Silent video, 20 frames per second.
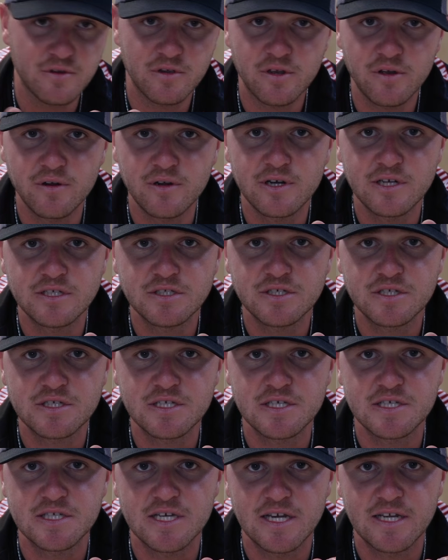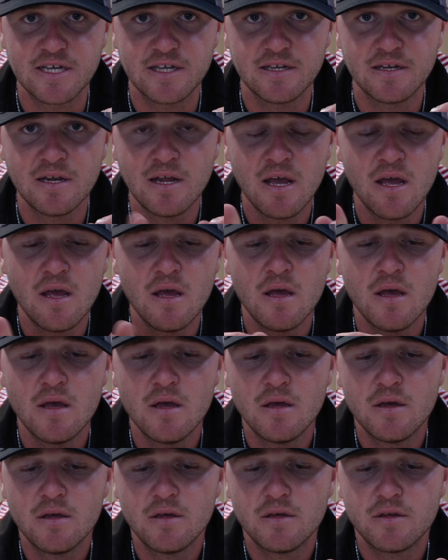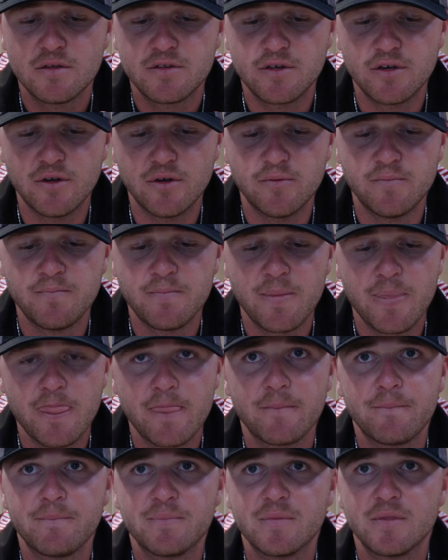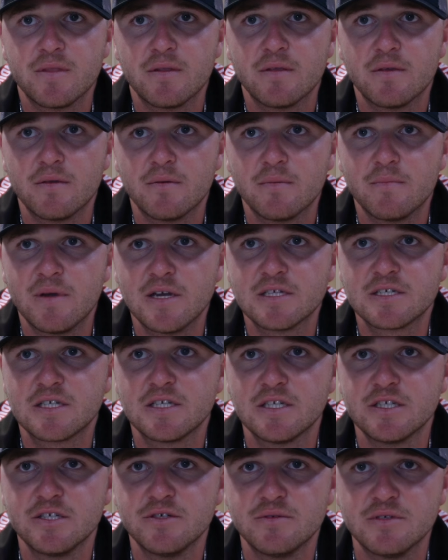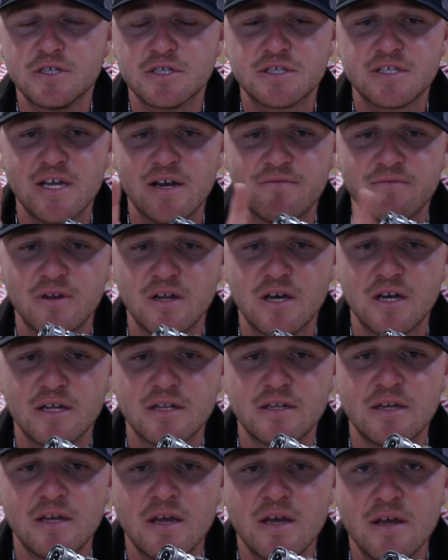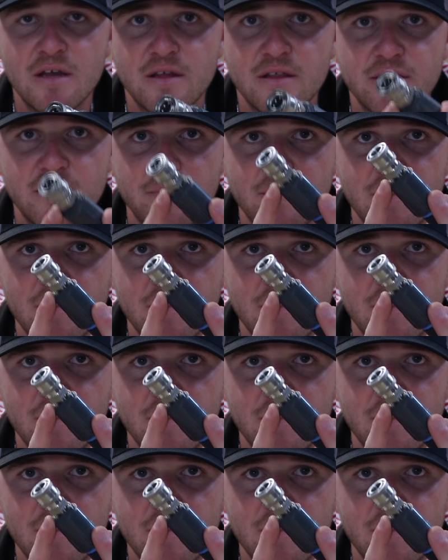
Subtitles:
the gun in just a second. So basically you would just Teflon the